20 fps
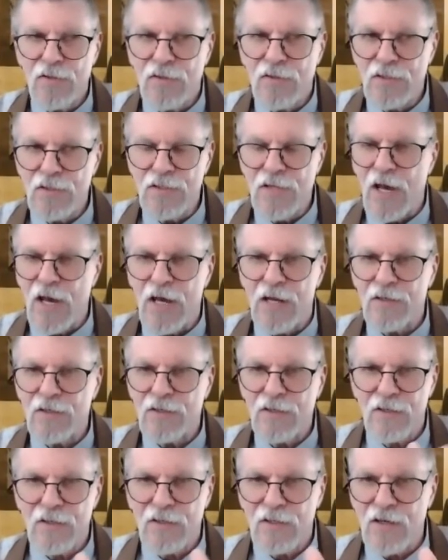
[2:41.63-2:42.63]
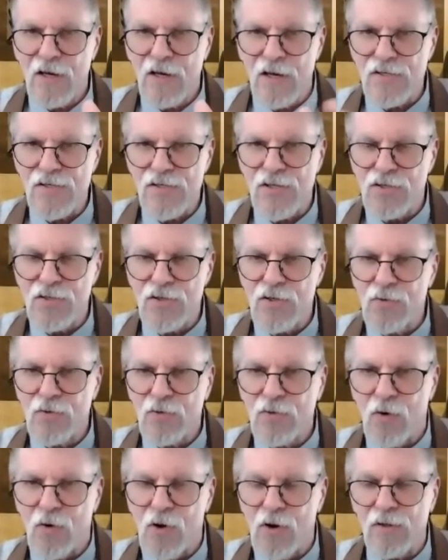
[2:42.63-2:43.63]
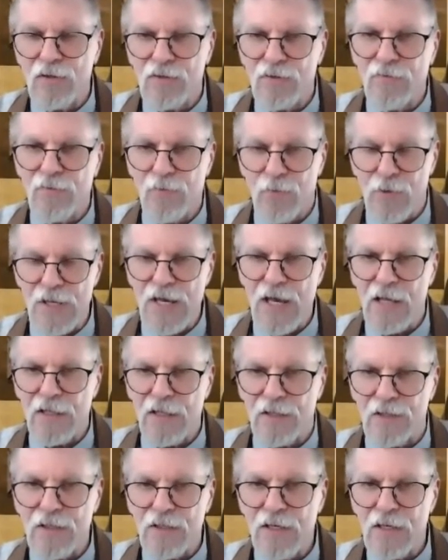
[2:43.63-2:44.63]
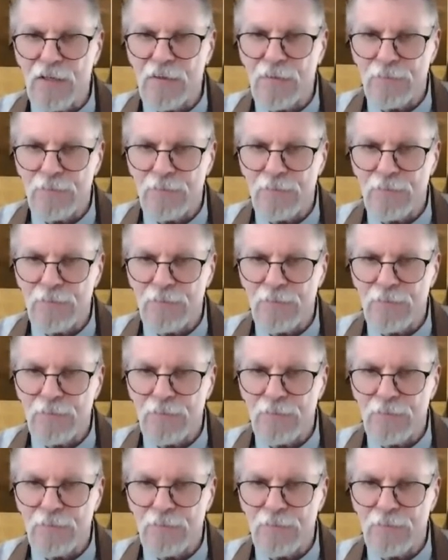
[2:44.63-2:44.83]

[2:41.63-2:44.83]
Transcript: did not constitute all of reality.